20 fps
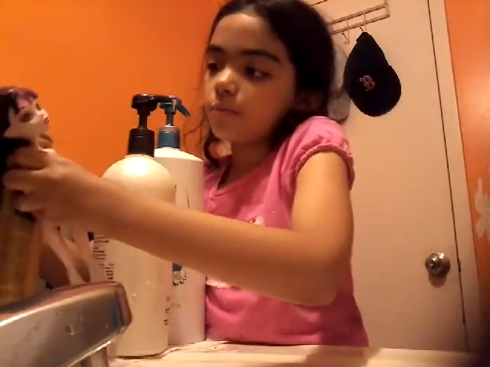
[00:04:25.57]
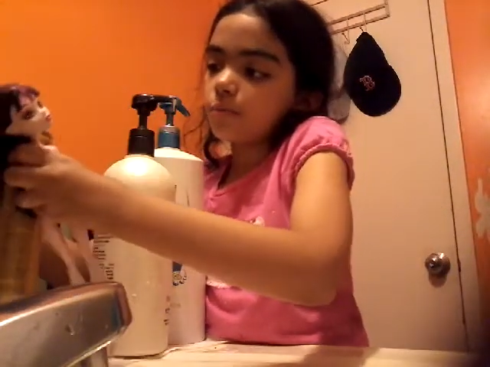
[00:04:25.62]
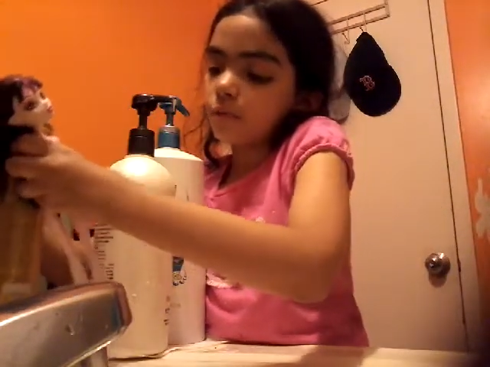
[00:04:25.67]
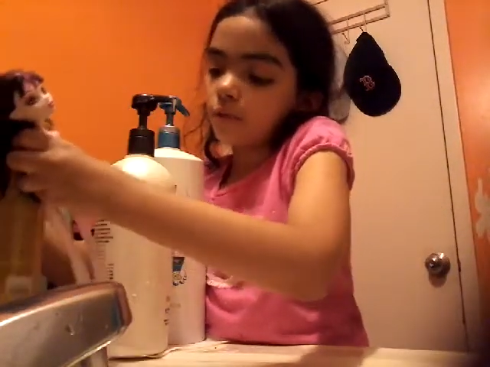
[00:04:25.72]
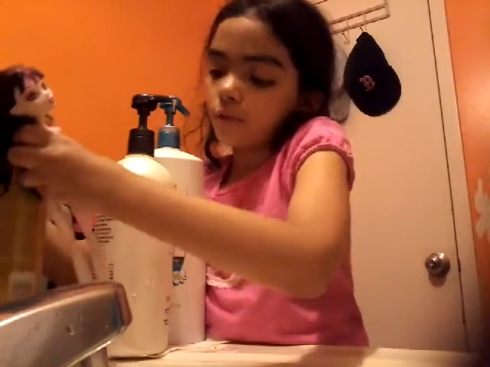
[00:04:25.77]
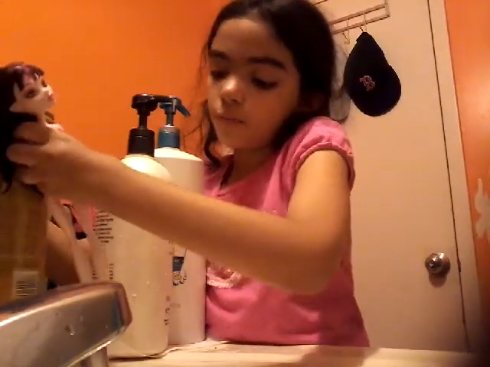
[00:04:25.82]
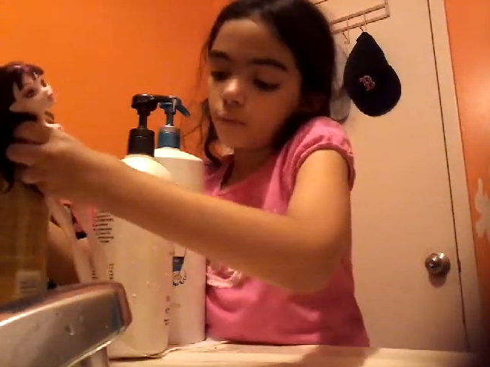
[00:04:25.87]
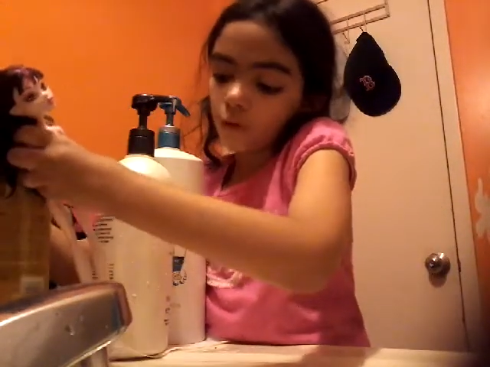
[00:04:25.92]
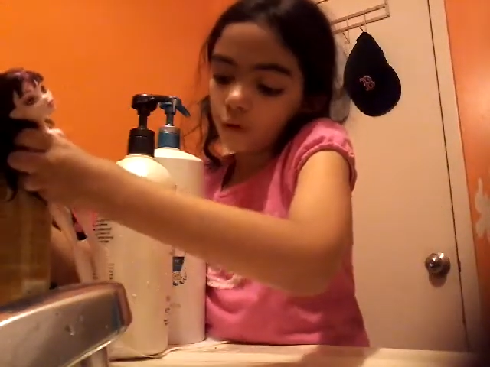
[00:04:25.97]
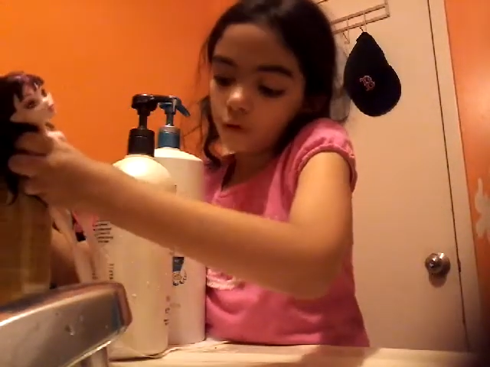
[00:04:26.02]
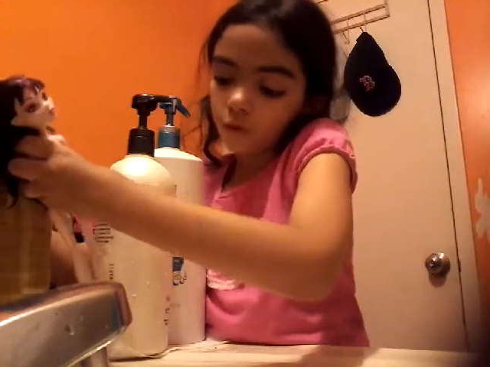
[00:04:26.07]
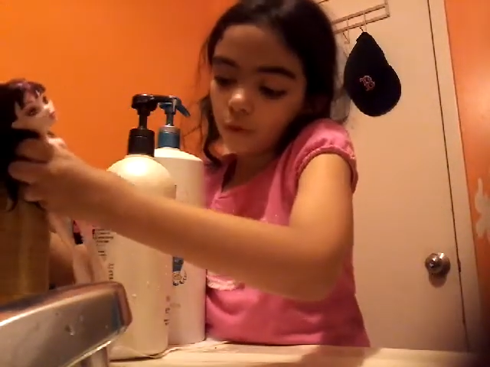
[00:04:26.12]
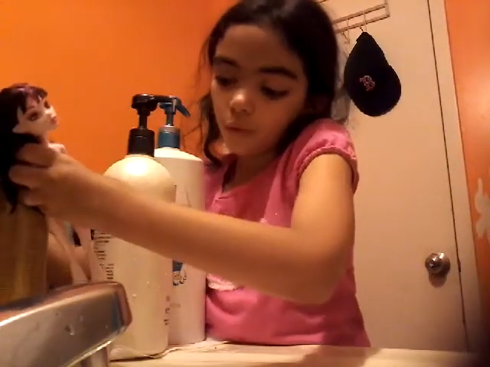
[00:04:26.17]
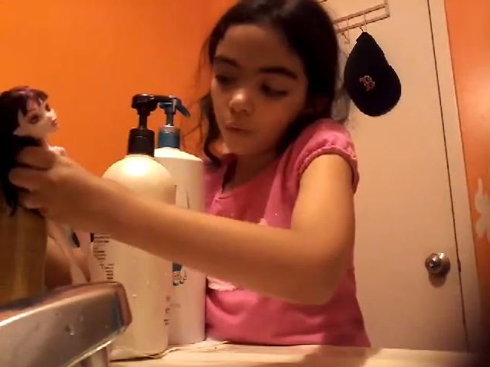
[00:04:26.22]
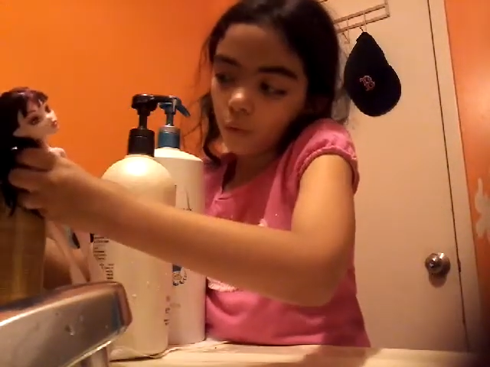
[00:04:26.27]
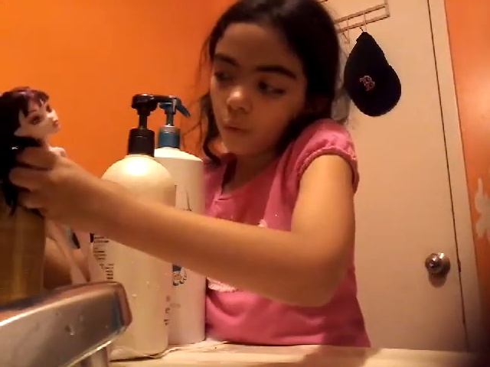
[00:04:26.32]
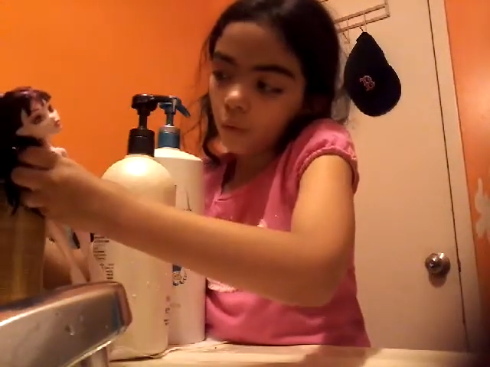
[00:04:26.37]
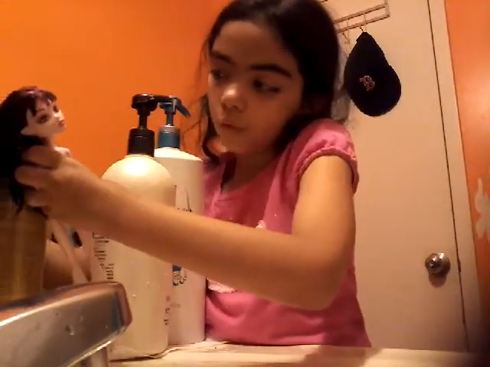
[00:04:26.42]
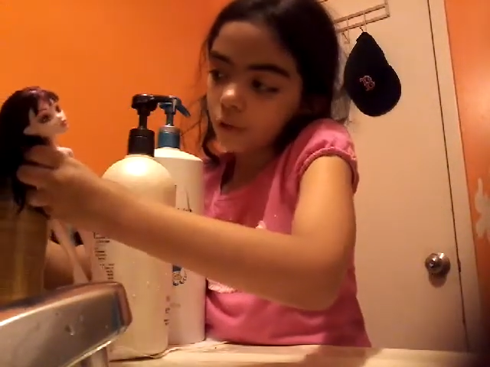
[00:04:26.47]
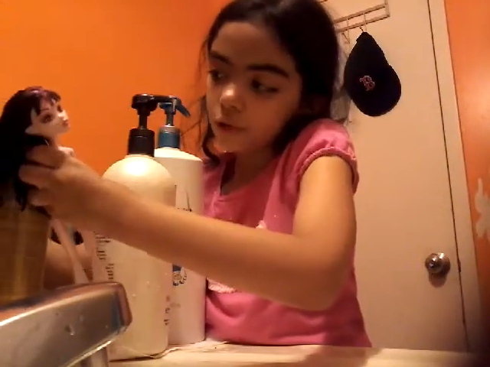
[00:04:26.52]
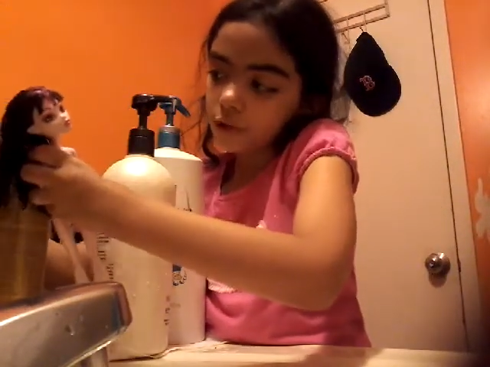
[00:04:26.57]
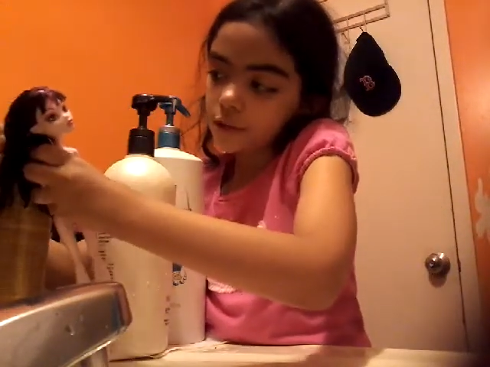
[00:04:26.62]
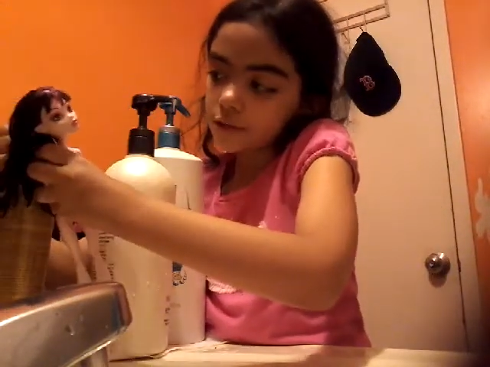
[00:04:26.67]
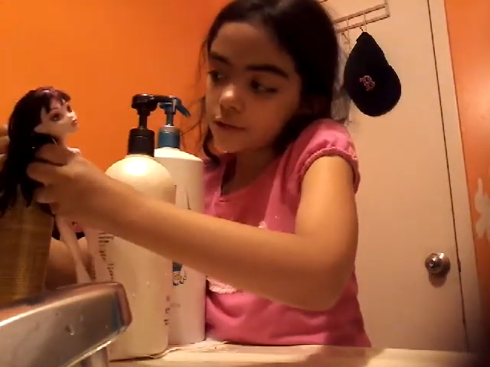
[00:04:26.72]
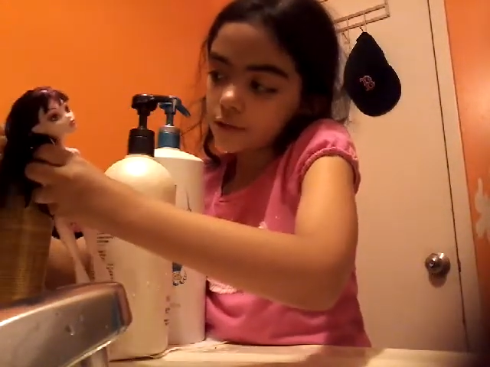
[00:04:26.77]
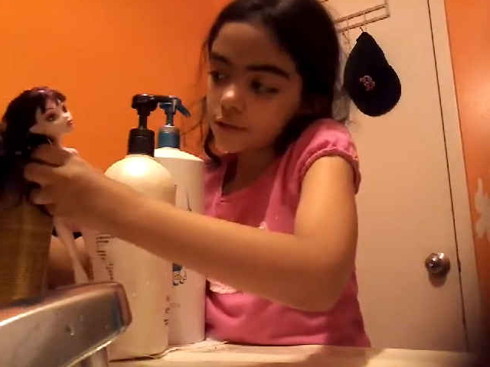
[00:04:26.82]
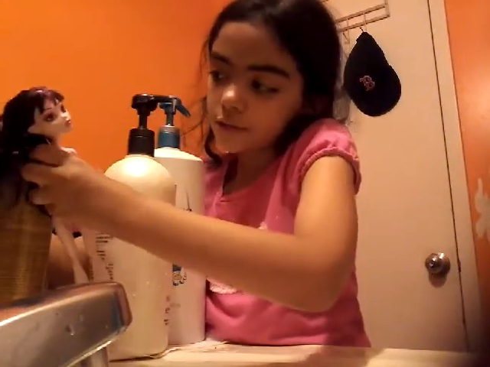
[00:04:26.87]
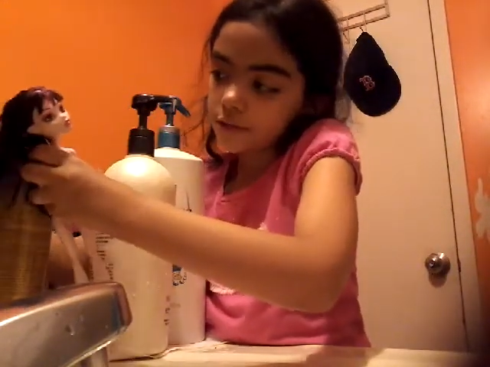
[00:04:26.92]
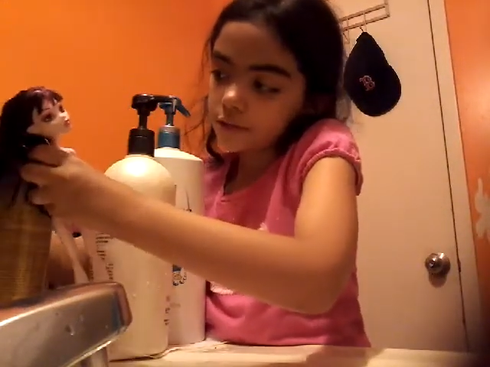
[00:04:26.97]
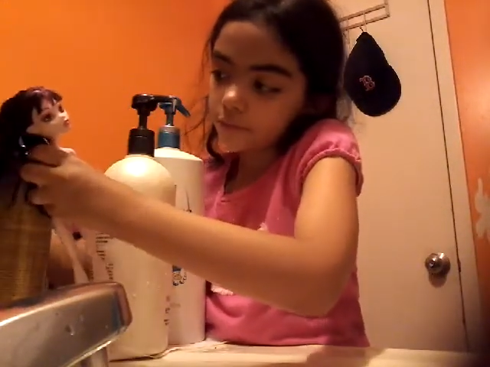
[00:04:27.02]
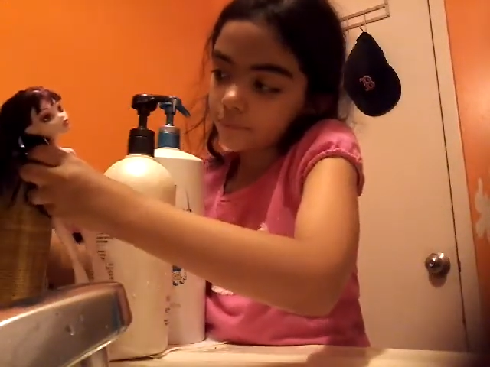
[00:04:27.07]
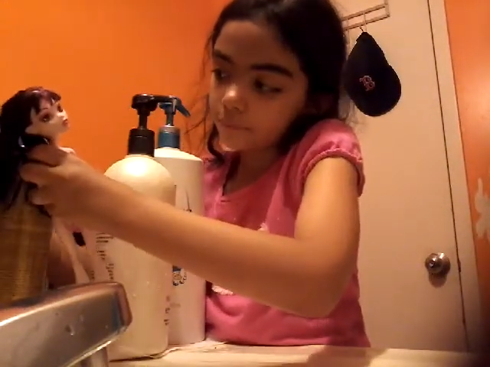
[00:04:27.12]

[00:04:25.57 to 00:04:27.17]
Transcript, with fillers: put where the hole is